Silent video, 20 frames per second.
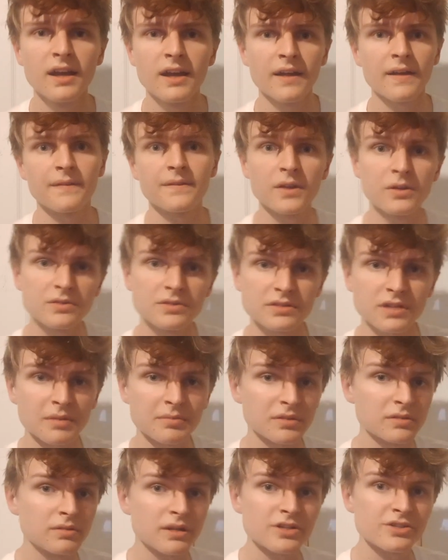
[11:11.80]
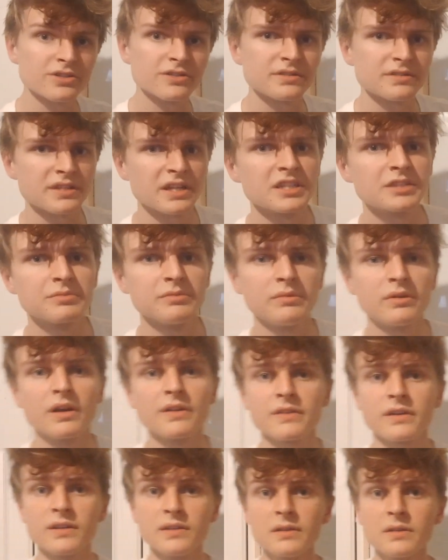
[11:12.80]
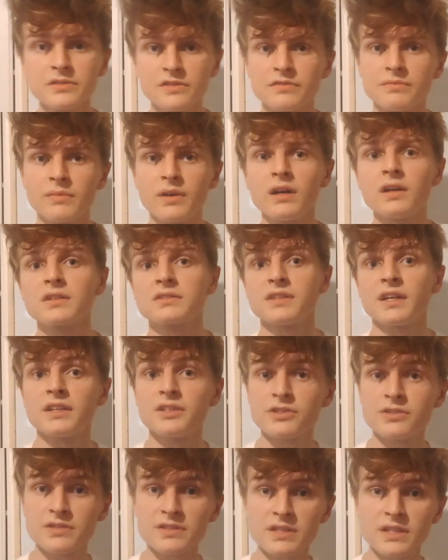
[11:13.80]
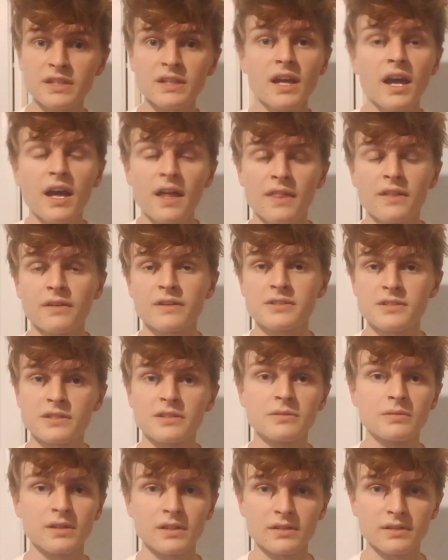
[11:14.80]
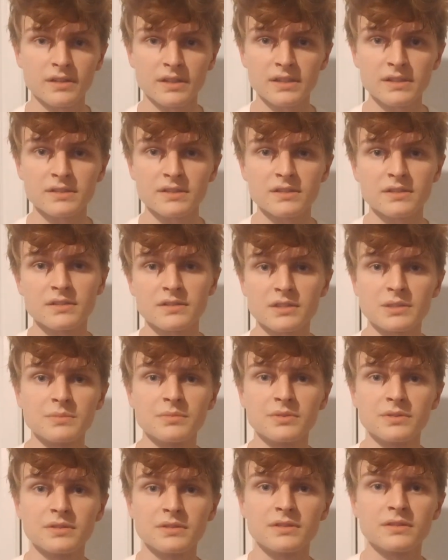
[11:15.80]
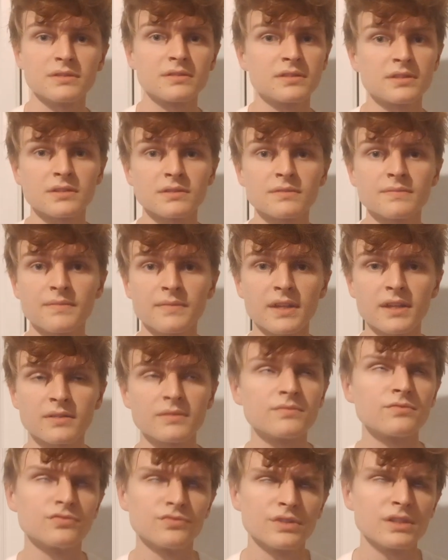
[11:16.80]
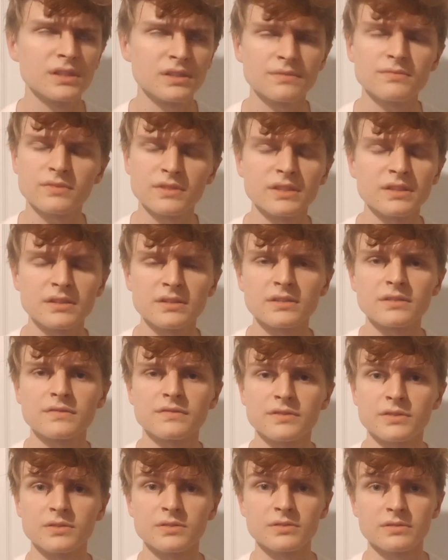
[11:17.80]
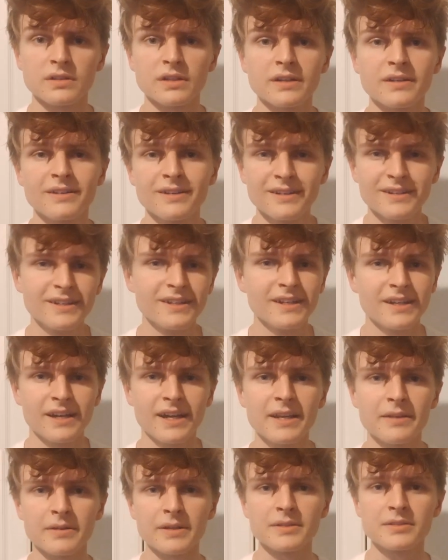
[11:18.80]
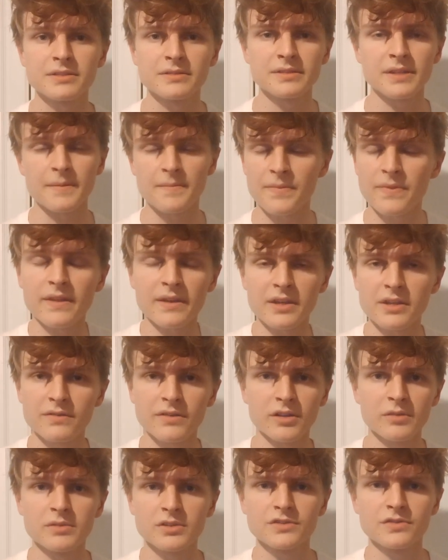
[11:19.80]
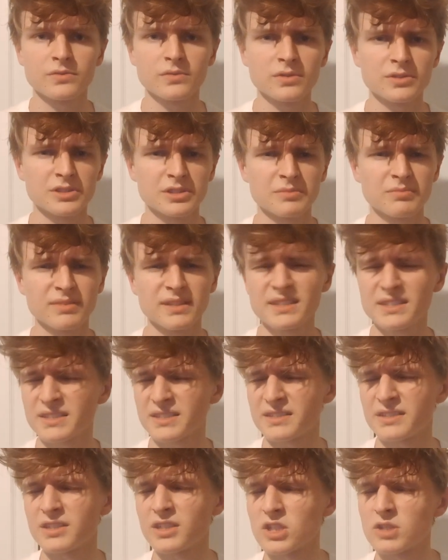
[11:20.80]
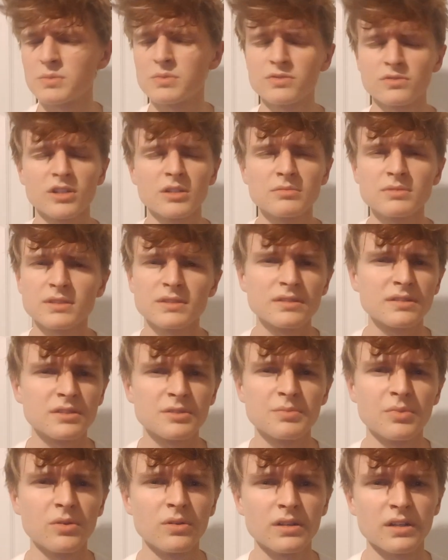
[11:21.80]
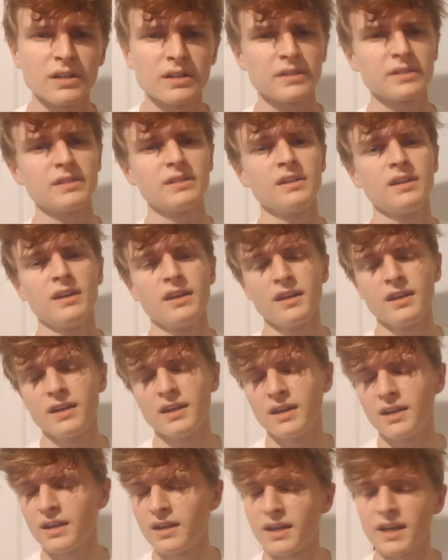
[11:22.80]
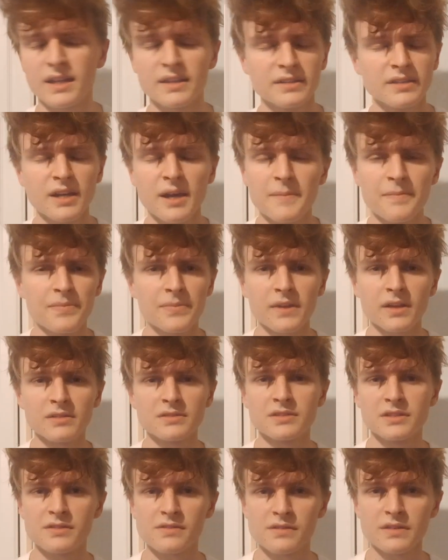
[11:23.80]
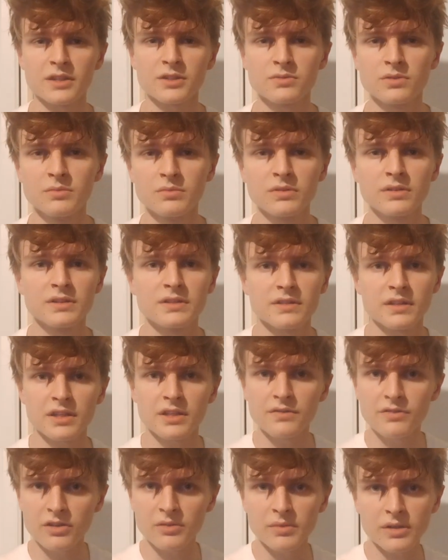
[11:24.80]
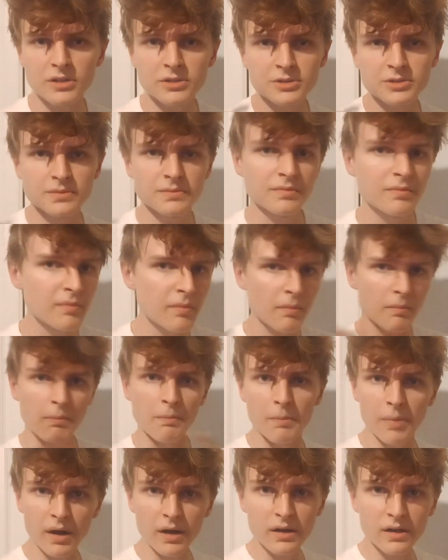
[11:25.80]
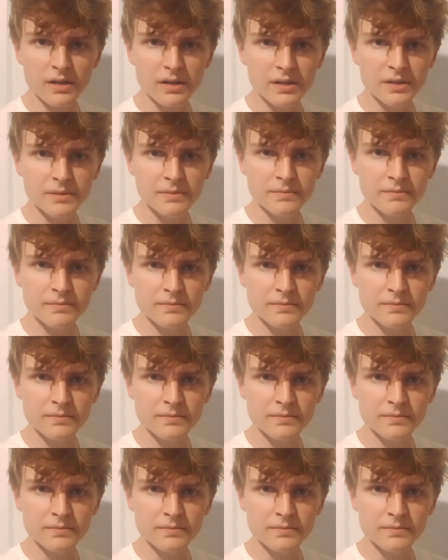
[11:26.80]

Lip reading: And those type of questions tend to be worth a lot of marks. And as you see, they're actually quite easy and simple to do. So they're really, really good for your grade. Anyway, so yeah, thank you very much for watching. Please consider subscribing to this poor guy here. And yeah, I'll see you in the next one, boys. Thank you very much. Bye.